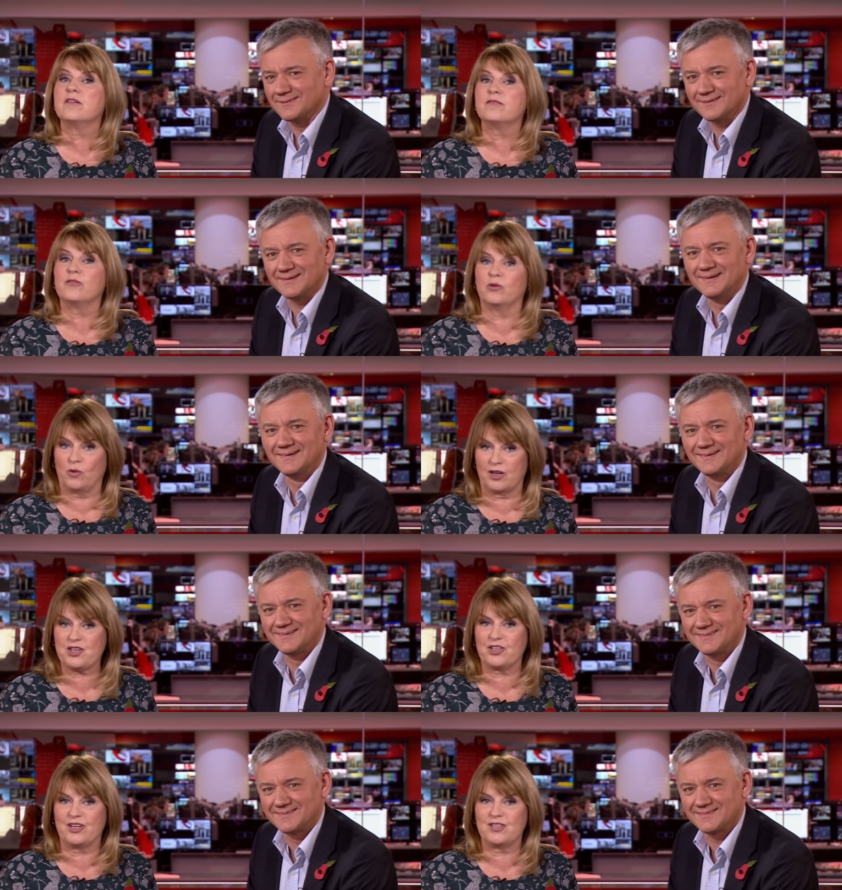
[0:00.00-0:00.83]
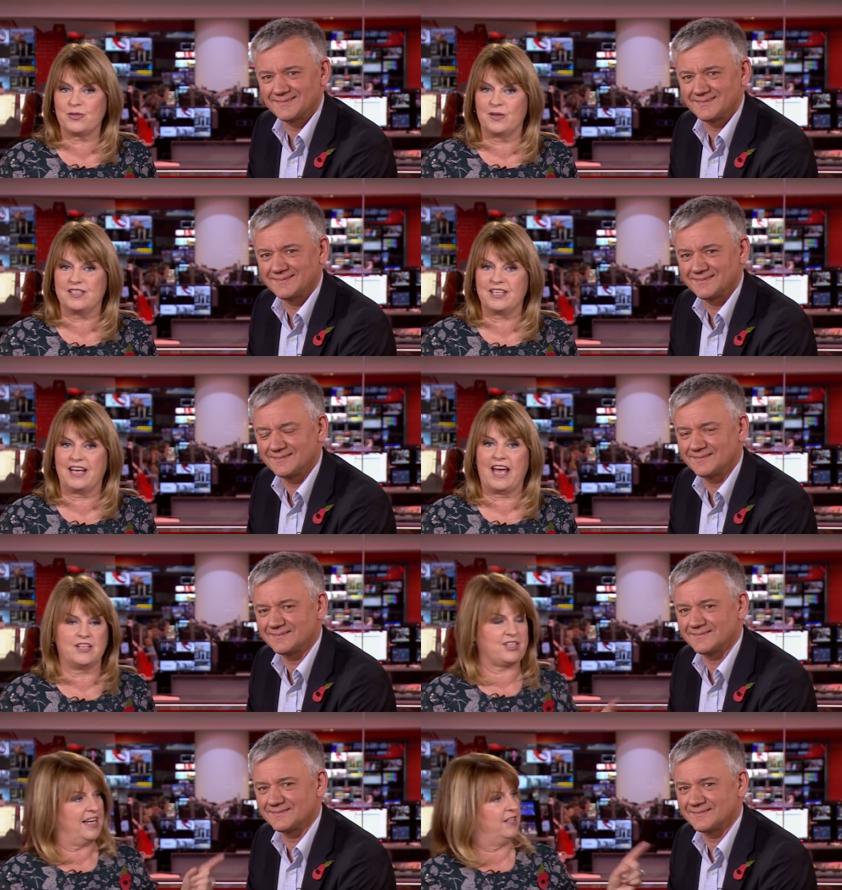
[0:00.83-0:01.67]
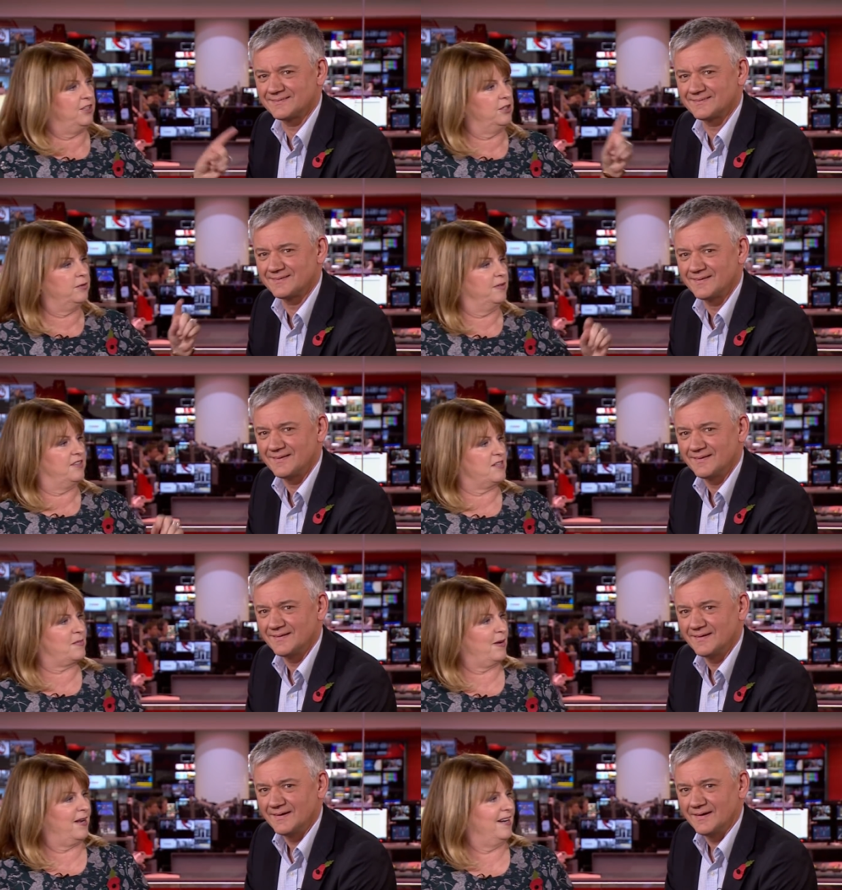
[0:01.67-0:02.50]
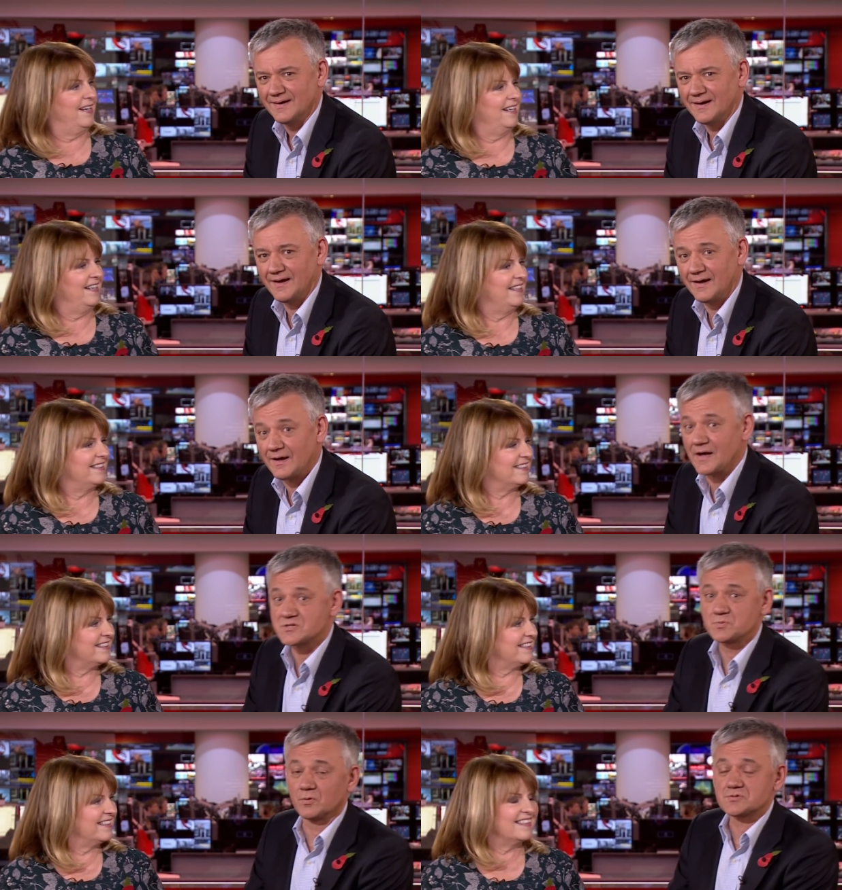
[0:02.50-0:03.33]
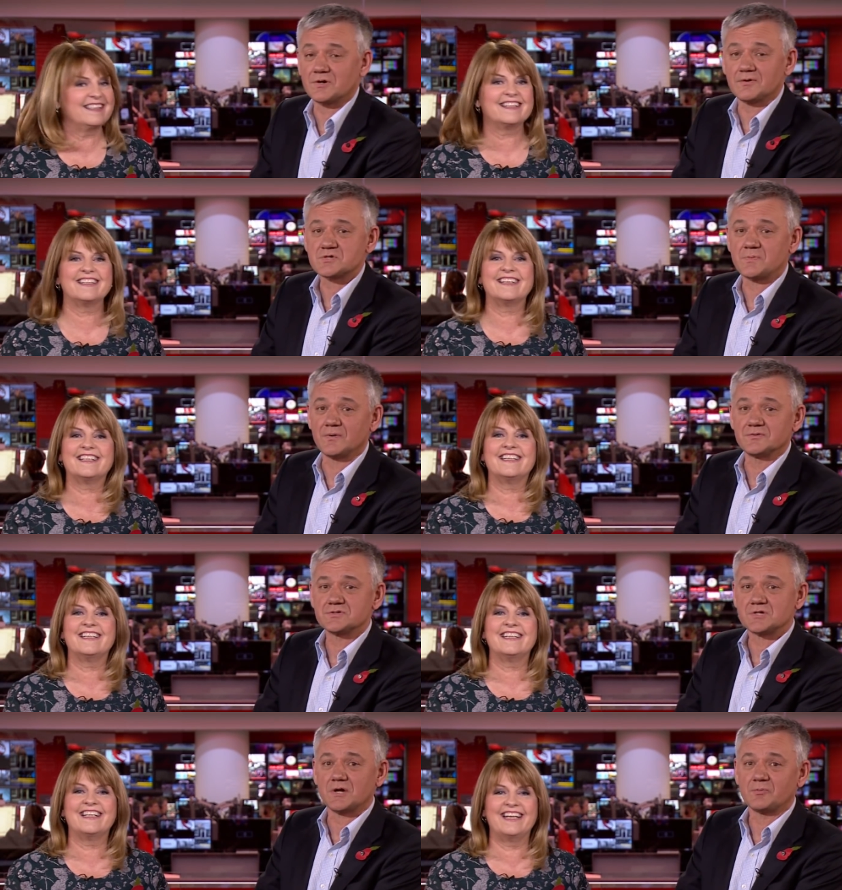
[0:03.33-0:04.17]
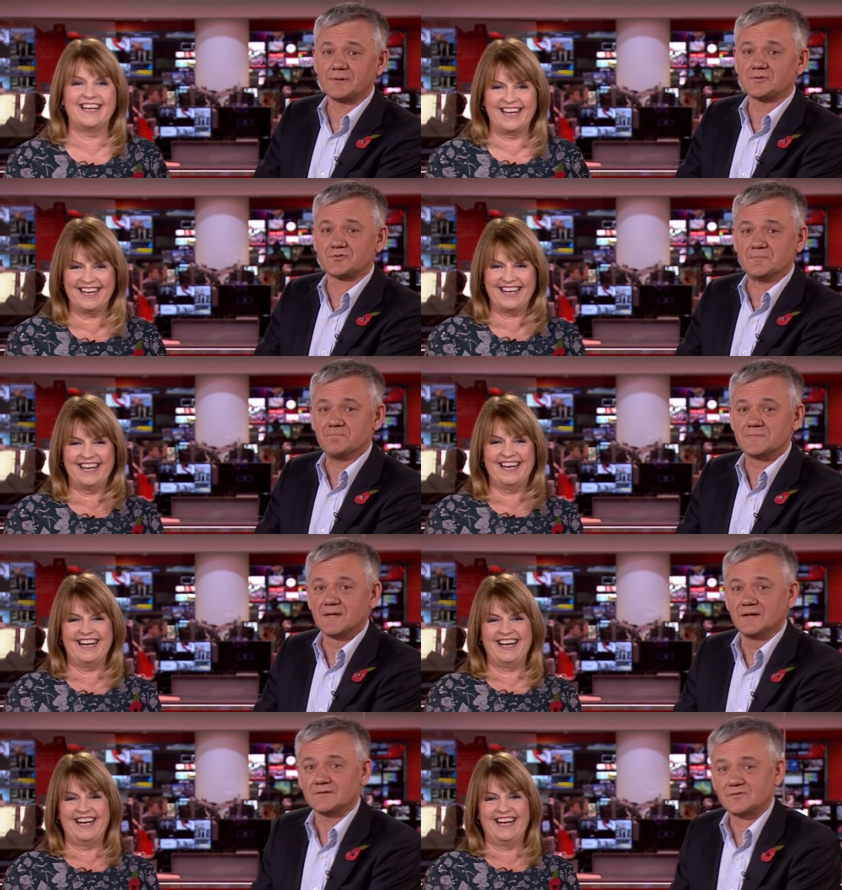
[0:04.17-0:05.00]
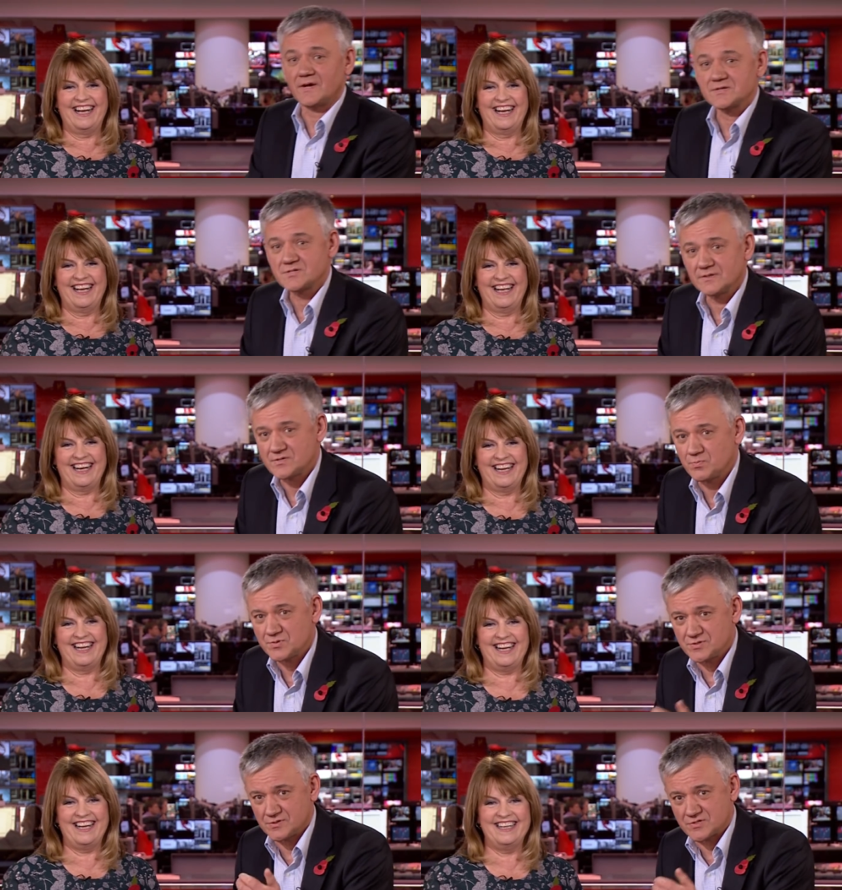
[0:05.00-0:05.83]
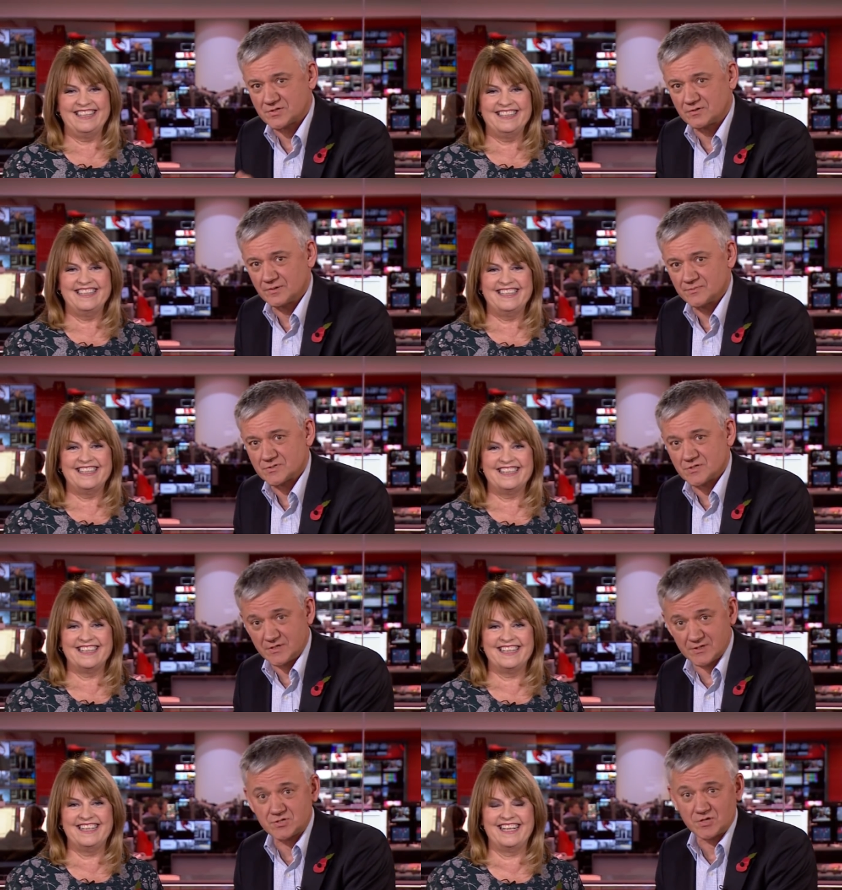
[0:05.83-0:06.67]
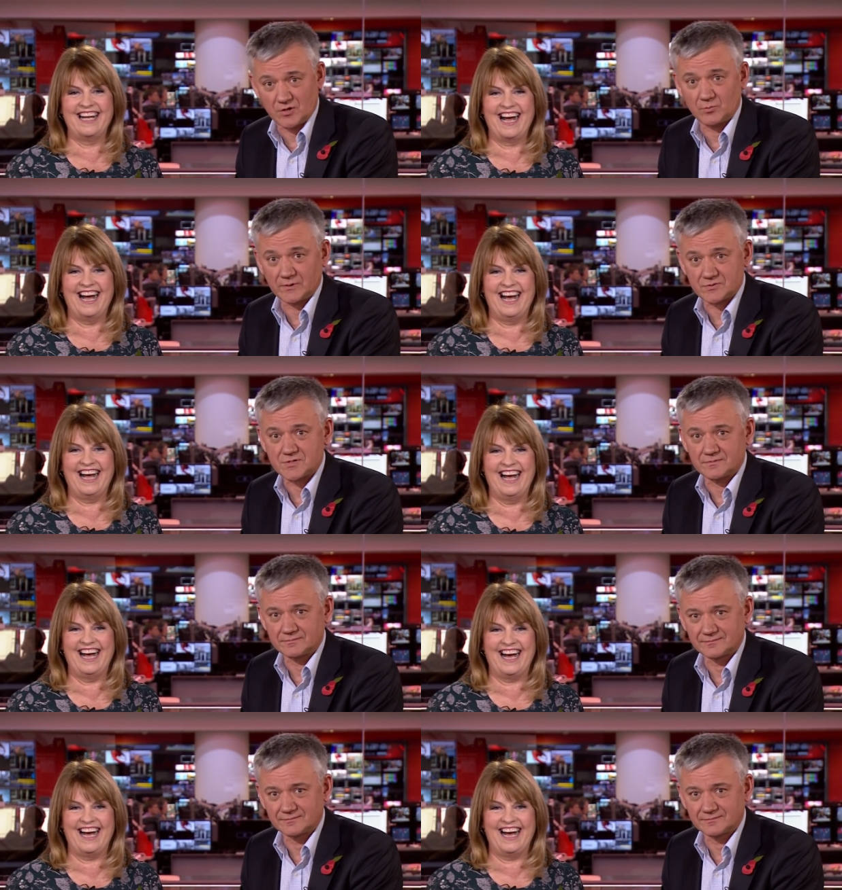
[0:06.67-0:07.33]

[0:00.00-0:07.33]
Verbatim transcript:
Speaker 1: Russia 2018. You can read this bit.
Speaker 2: Uh, our sports correspondent Joe Wilson takes this. What sort of script is this? Here's Joe Wilson.